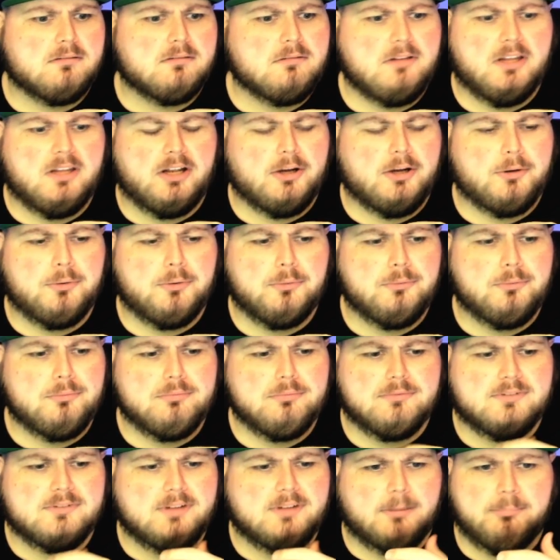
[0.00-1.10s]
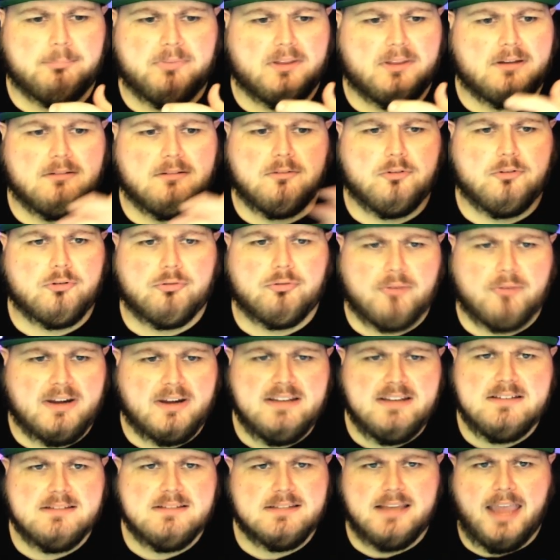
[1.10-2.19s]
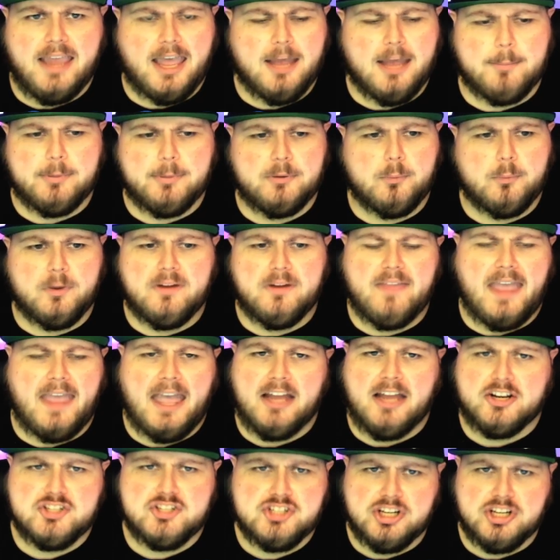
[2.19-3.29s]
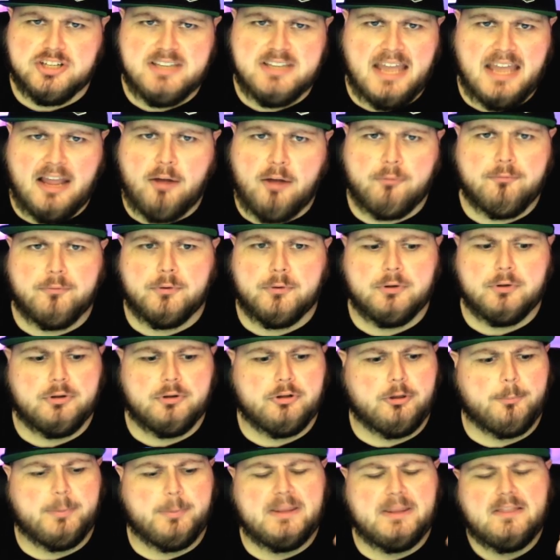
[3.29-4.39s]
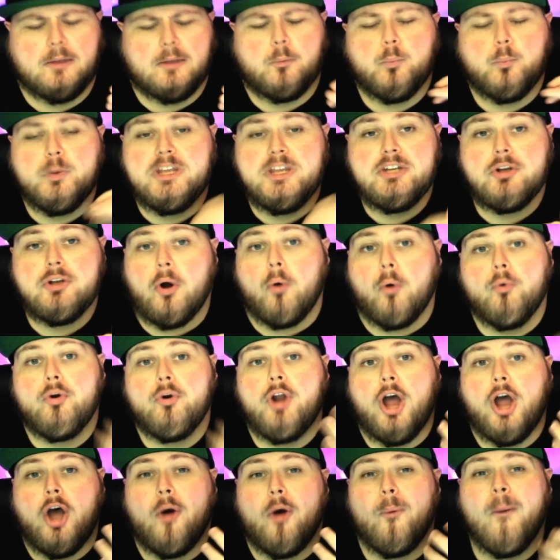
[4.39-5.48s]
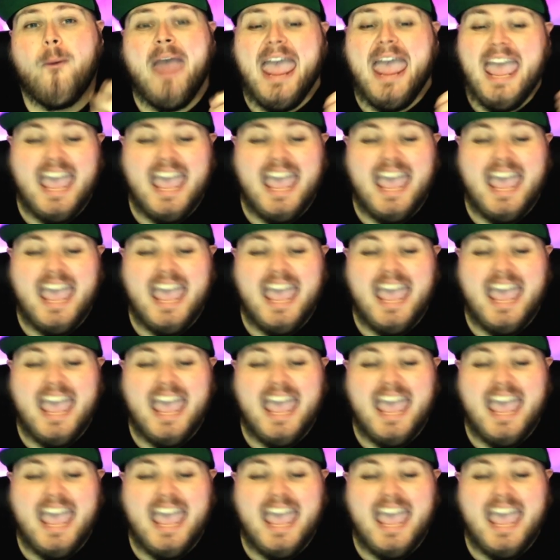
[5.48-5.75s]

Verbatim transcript: you know, something crazy happened where they had to shut down for a little bit. Like, we don't know.